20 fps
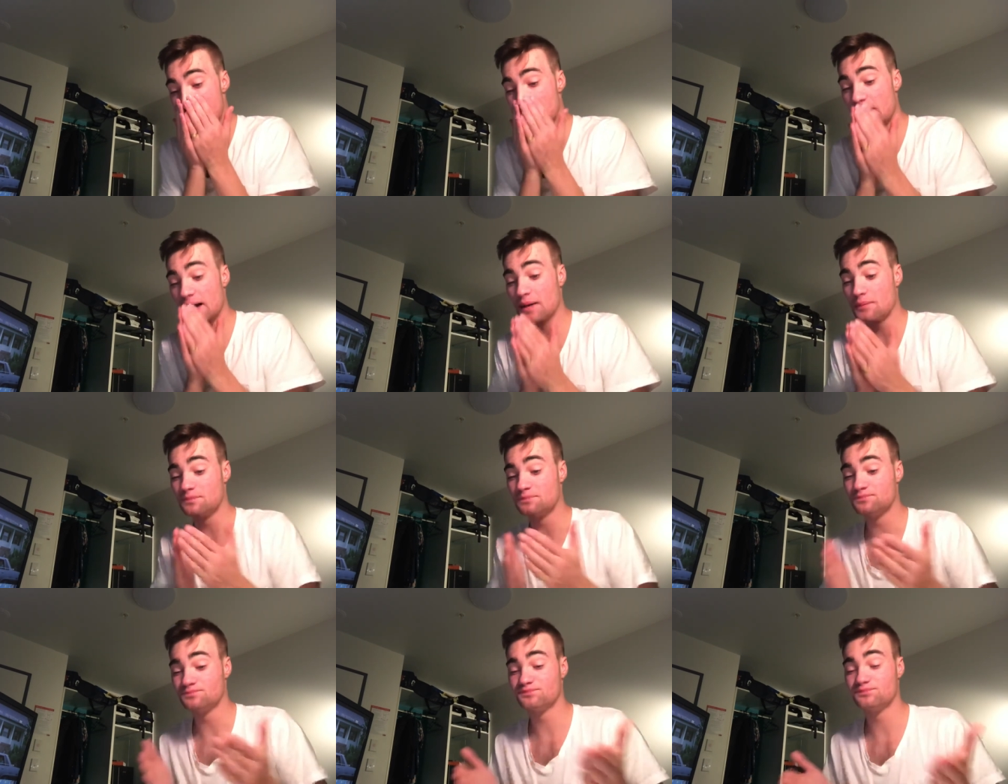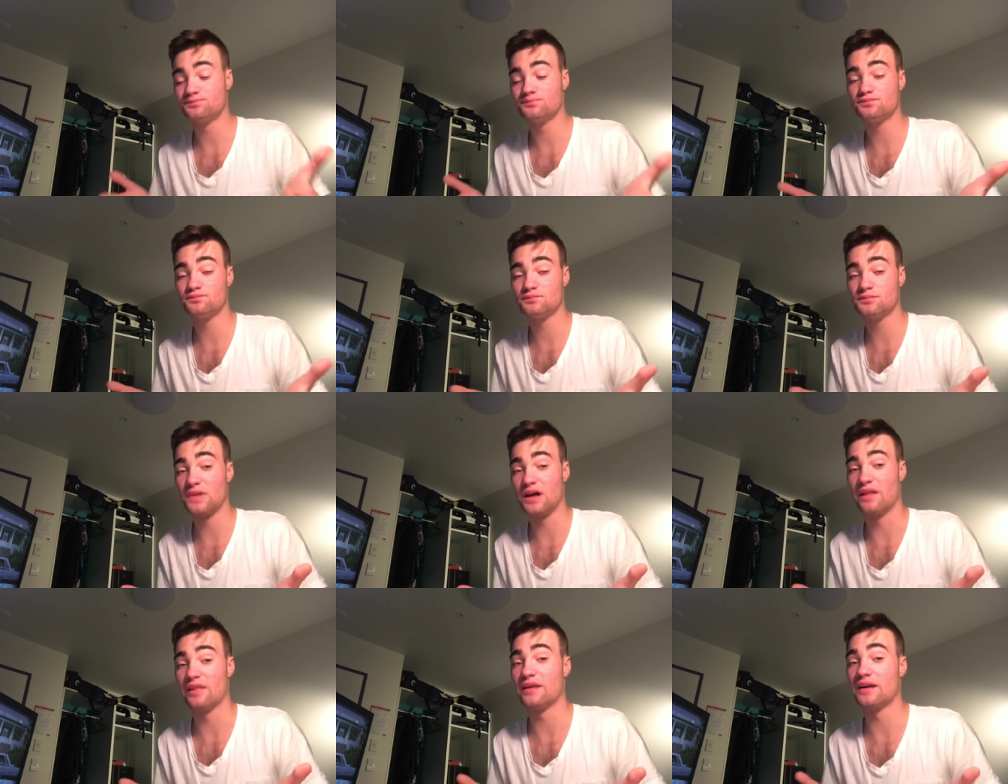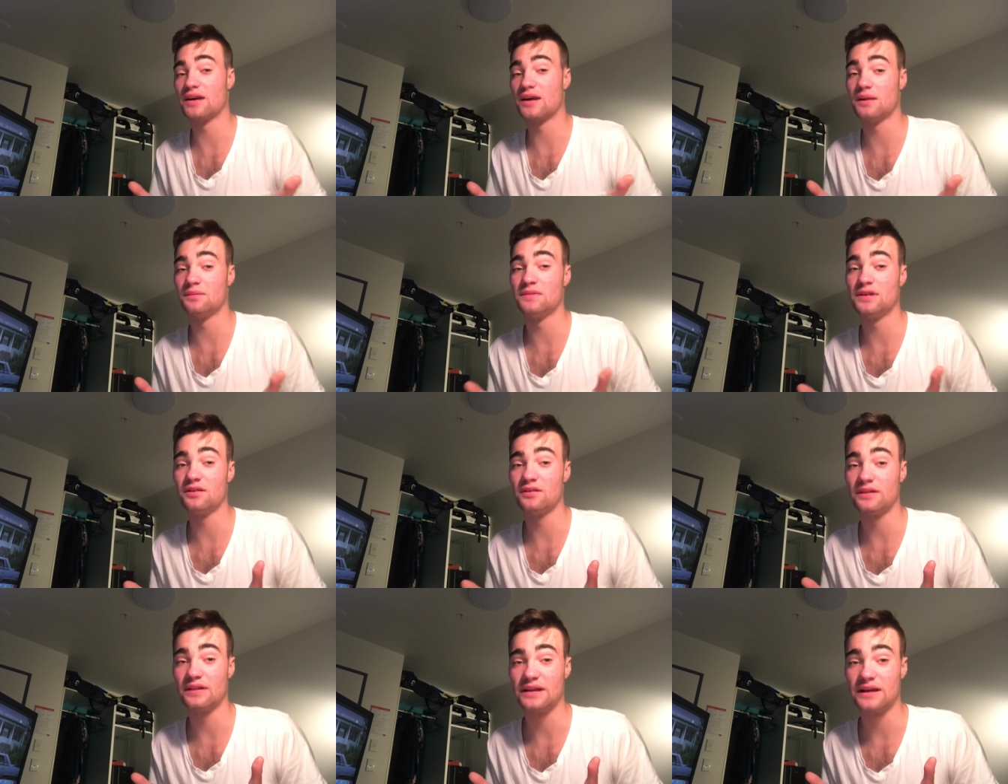I'm, I think I'm
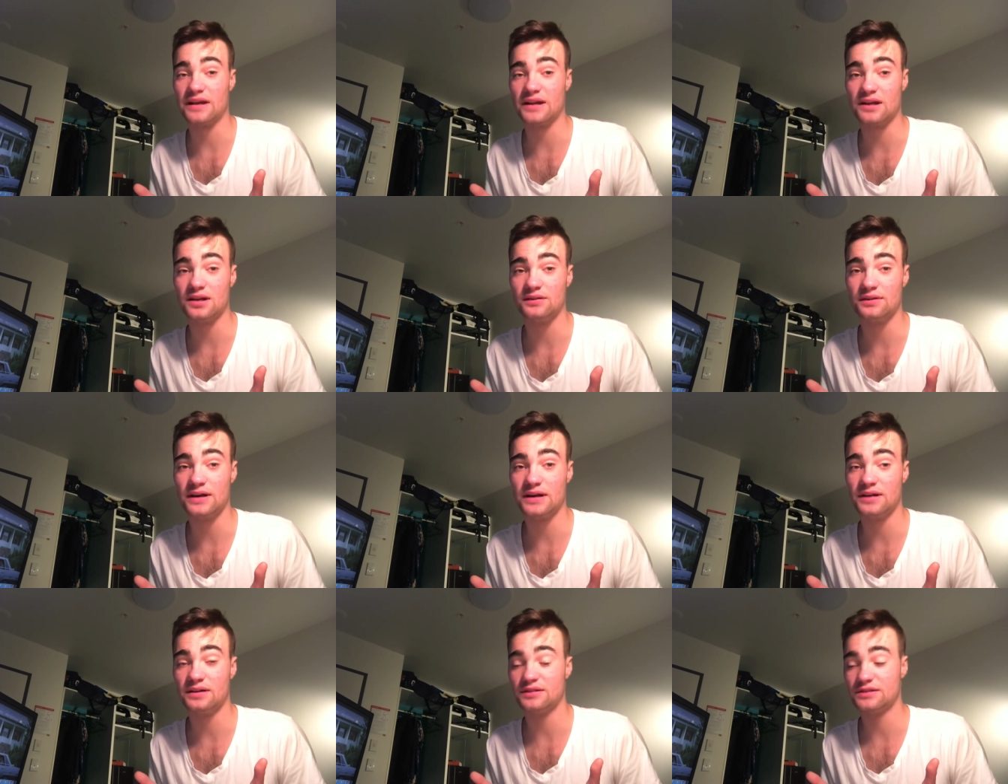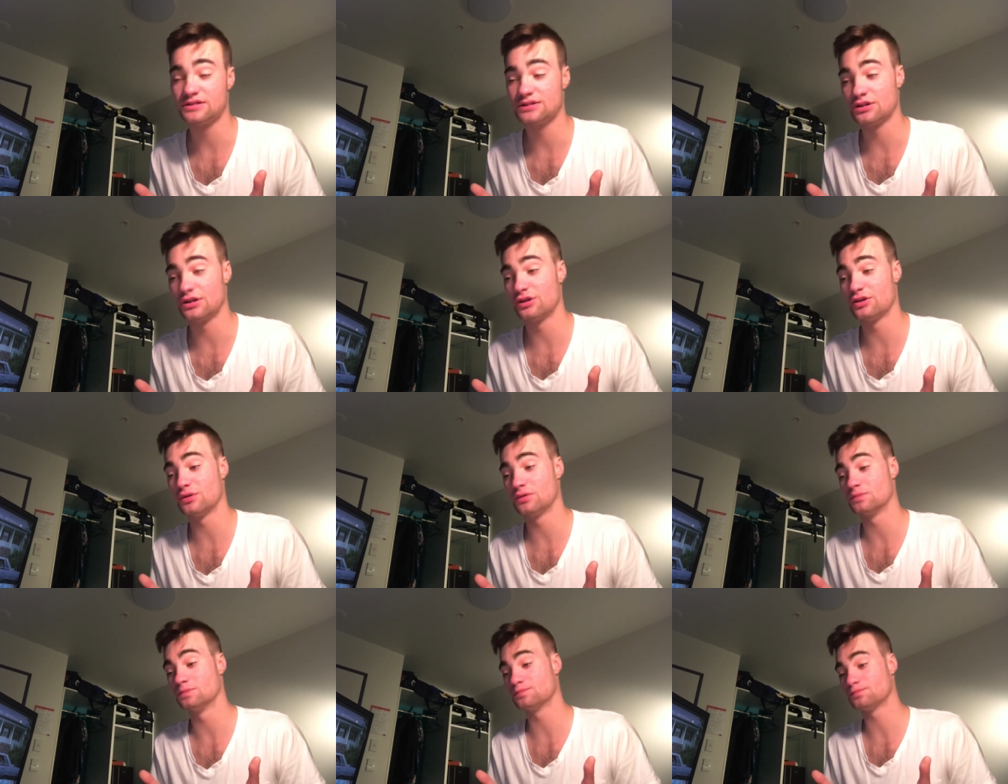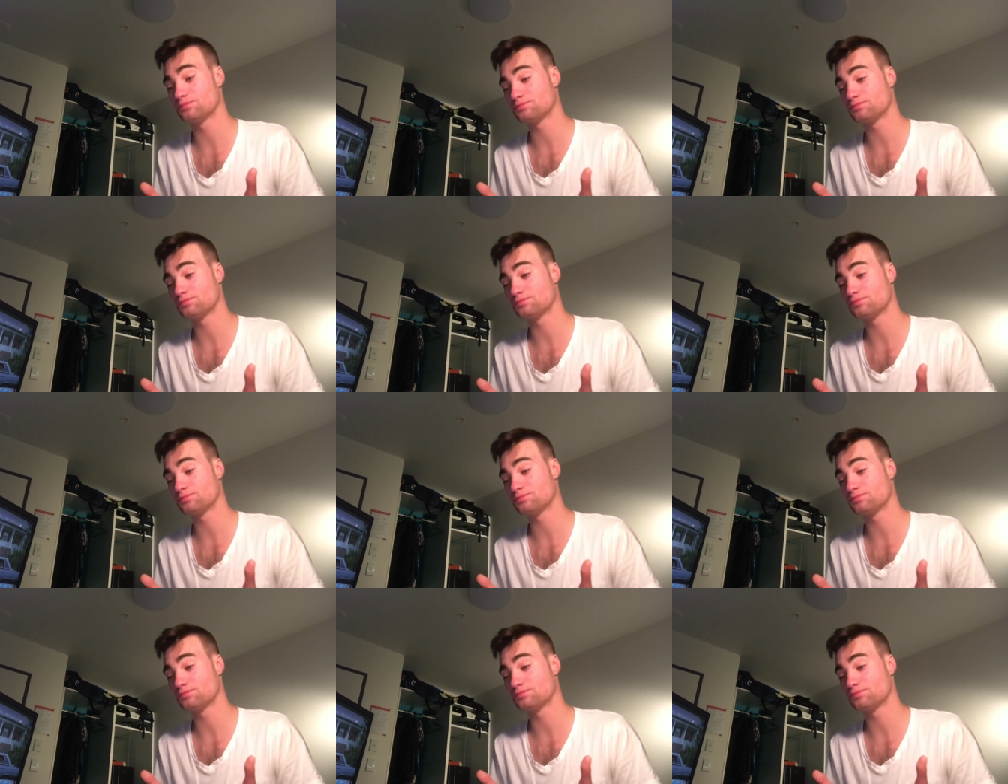nearing the end of it, so